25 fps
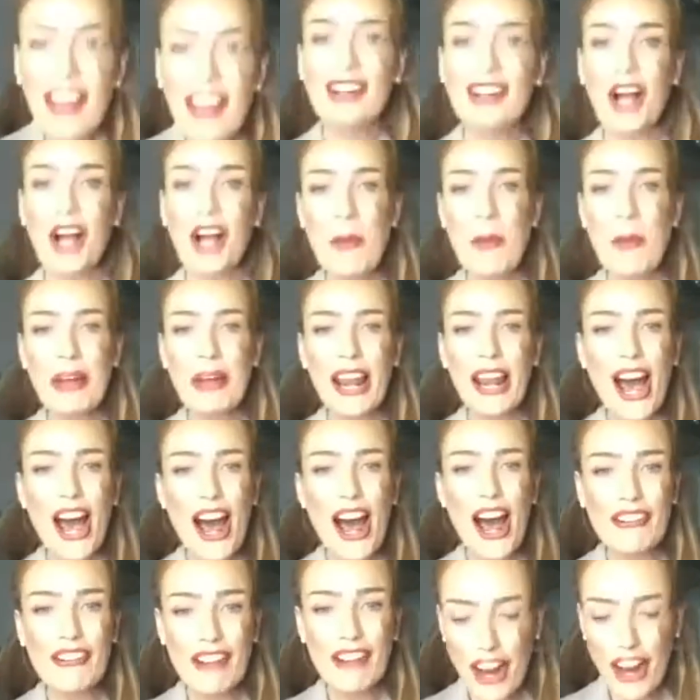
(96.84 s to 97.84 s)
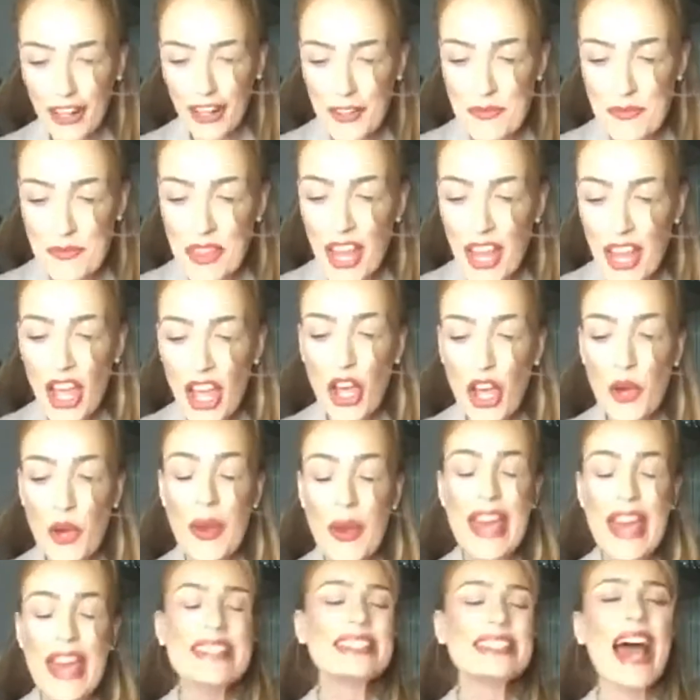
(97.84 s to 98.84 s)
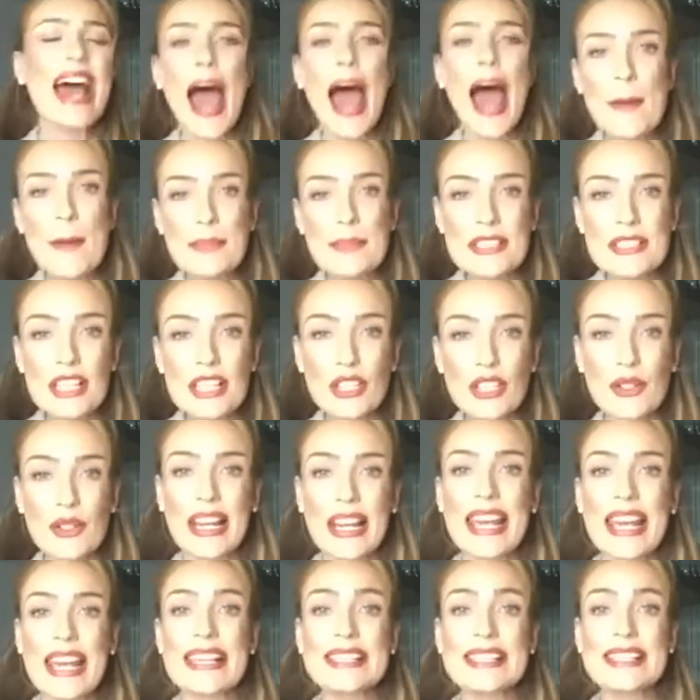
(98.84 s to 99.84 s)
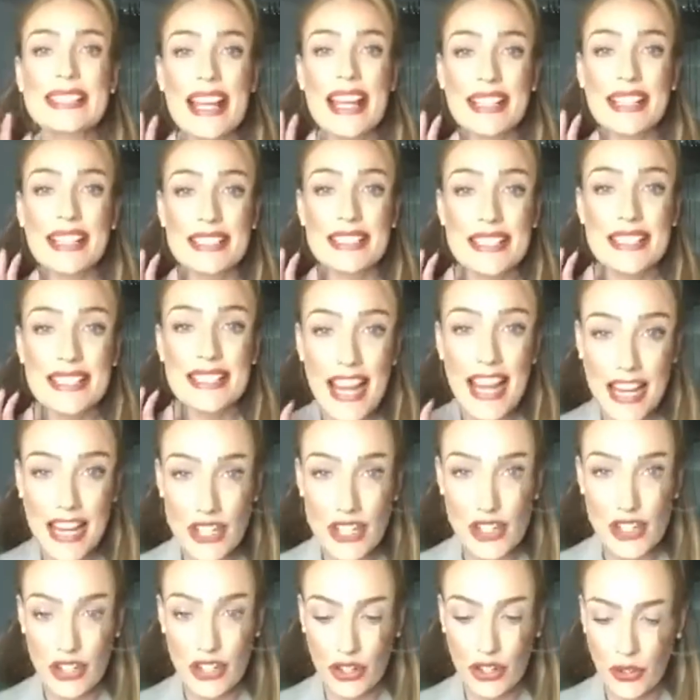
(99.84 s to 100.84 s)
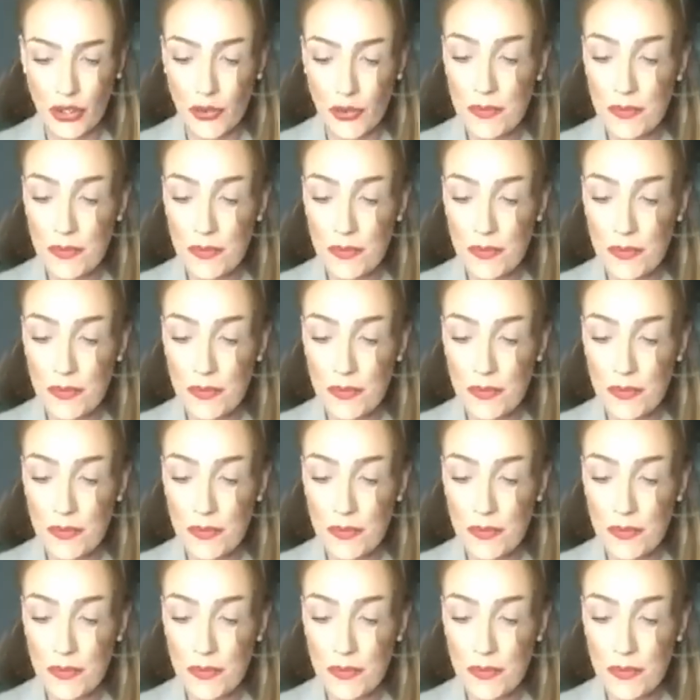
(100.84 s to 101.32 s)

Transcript: Coppolaro, who is absolutely sensational.